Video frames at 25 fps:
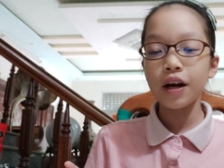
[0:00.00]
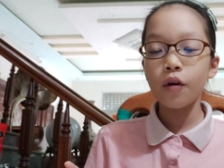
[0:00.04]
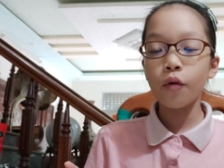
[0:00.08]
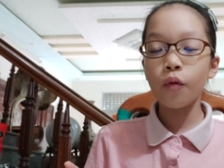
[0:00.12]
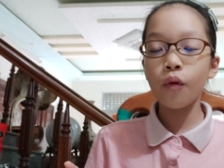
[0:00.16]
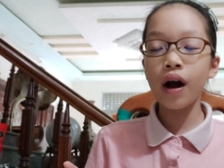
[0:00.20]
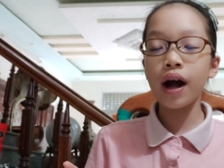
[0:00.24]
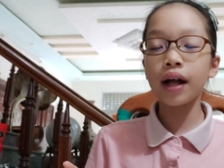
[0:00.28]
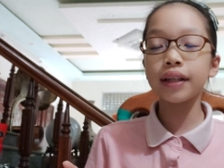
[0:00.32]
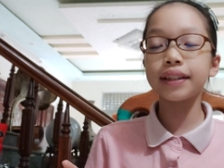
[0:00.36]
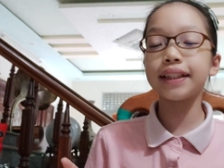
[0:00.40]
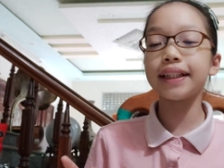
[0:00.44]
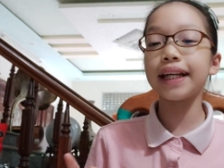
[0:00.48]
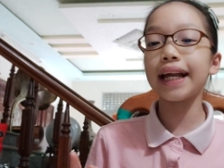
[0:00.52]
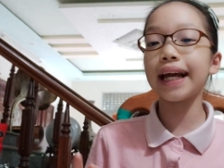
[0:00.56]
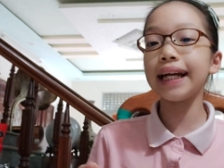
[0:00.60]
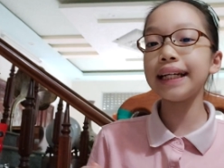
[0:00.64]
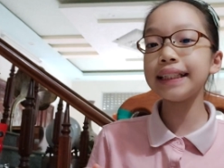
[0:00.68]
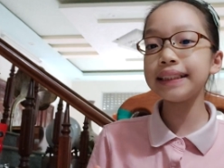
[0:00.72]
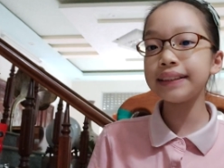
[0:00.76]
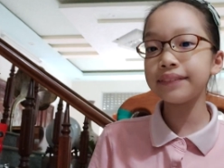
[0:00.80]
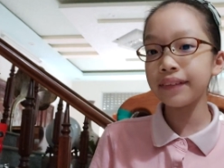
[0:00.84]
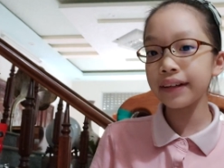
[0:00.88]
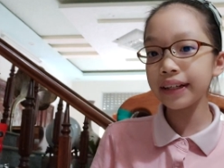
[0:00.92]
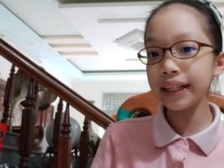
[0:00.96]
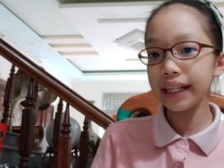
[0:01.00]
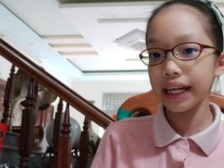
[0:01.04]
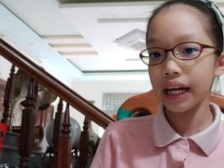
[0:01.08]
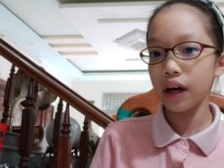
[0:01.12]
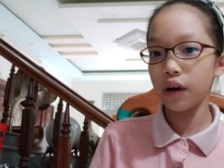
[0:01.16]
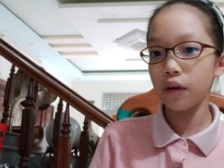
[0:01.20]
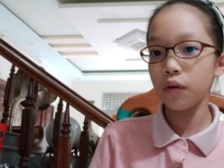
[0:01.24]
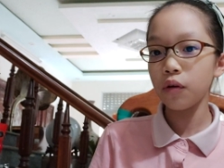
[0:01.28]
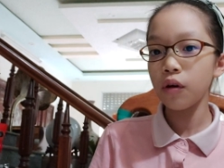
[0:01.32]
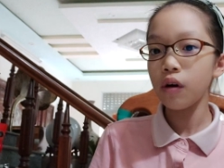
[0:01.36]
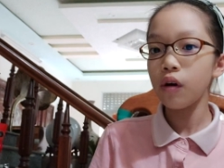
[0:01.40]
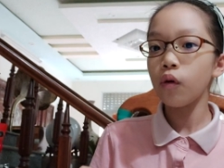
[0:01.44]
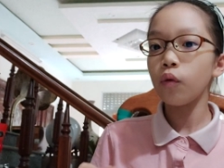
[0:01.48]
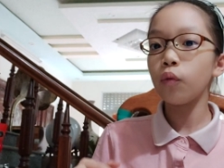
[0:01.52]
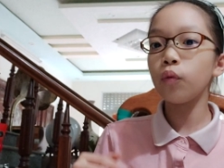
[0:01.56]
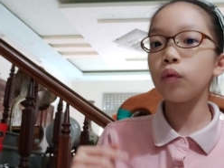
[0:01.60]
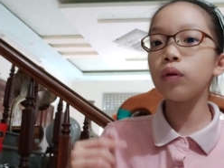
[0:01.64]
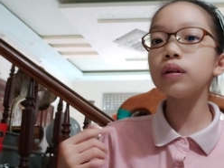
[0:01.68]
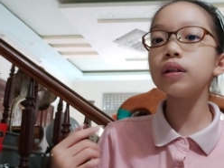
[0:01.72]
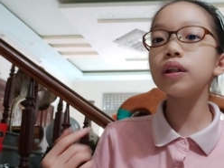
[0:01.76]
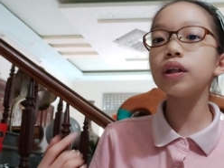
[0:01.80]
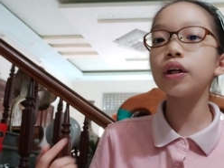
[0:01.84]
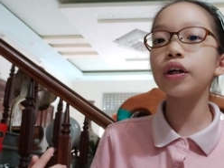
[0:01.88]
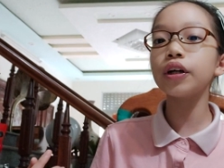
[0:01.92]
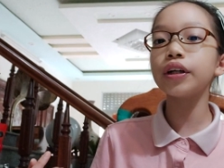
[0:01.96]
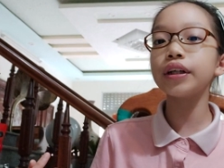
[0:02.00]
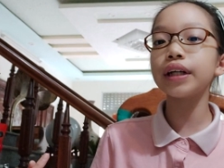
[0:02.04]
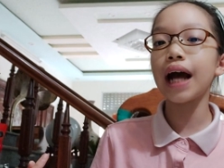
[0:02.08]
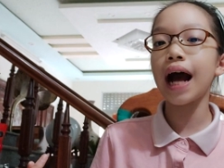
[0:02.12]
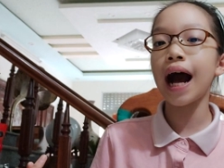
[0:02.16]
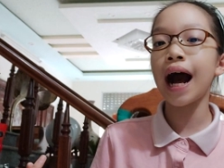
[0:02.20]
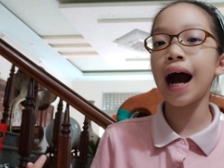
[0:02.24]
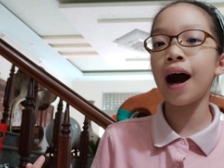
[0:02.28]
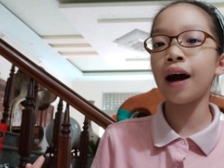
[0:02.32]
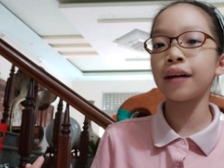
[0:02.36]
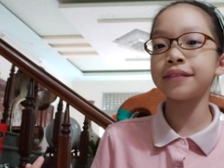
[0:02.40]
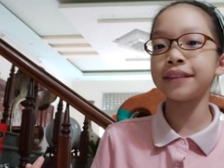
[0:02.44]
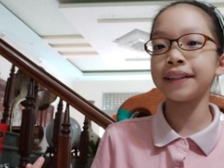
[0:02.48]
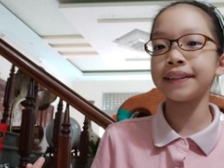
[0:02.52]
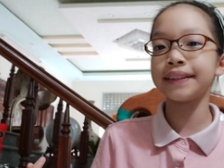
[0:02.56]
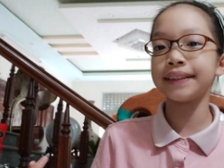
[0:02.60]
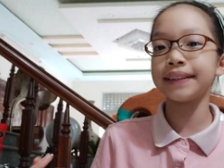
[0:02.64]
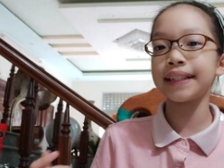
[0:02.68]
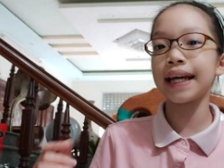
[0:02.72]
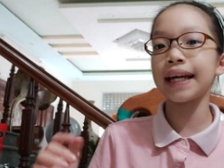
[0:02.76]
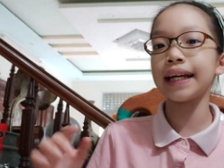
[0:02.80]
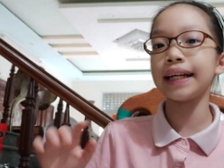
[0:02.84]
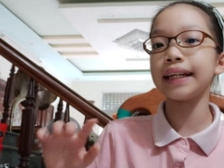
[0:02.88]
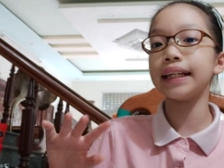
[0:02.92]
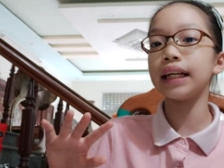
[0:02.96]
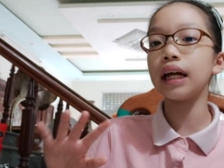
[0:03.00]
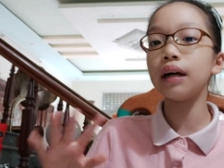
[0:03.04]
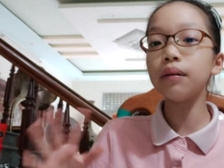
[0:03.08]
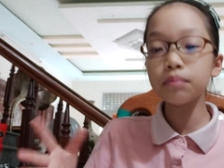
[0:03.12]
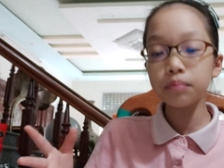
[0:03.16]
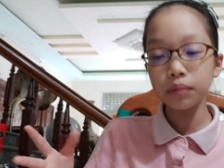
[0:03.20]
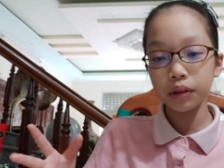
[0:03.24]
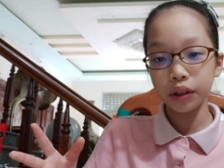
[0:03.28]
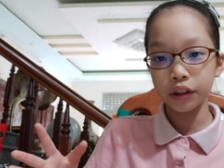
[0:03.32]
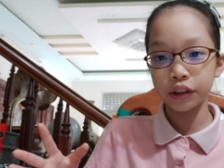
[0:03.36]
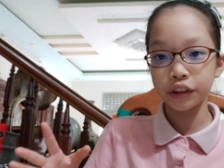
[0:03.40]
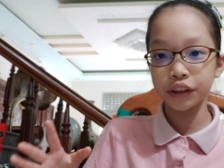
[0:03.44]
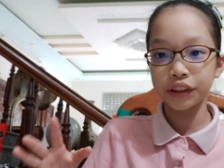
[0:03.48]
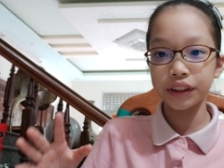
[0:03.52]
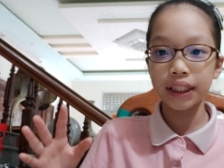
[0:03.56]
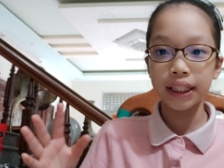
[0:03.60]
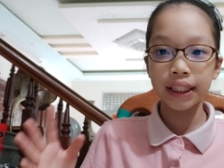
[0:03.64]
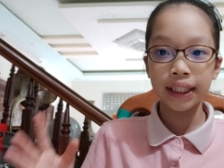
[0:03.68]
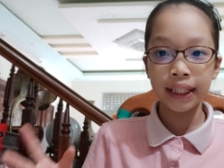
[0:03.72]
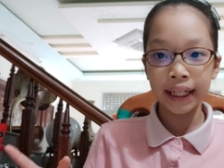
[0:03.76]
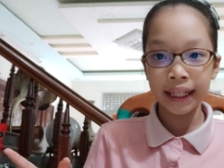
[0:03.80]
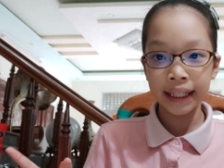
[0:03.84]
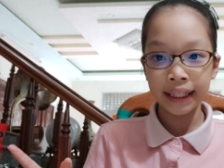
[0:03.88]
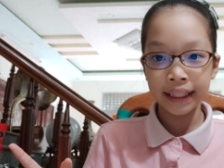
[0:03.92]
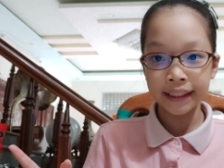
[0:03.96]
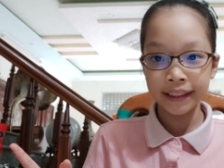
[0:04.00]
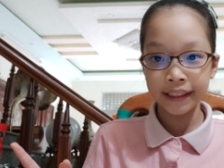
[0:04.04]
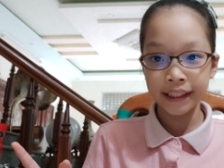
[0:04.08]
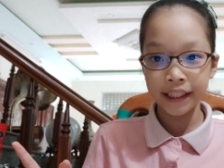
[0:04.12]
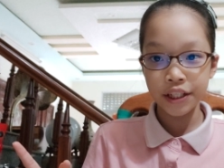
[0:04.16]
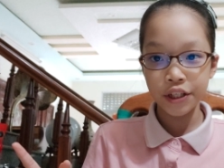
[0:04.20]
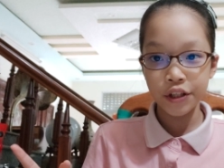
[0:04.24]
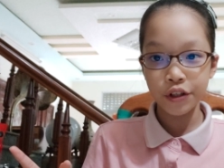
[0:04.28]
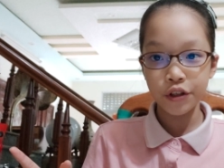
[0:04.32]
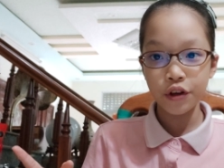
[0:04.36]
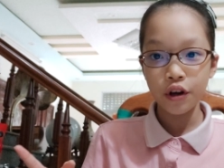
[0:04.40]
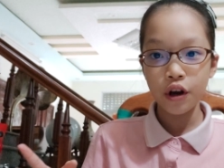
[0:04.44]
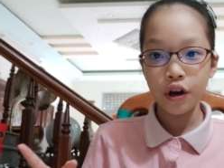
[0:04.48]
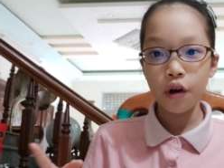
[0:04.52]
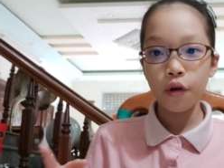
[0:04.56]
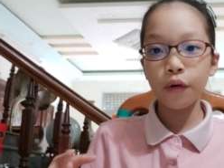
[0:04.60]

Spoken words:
Well, in today's video, we'll learn how to say numbers in English.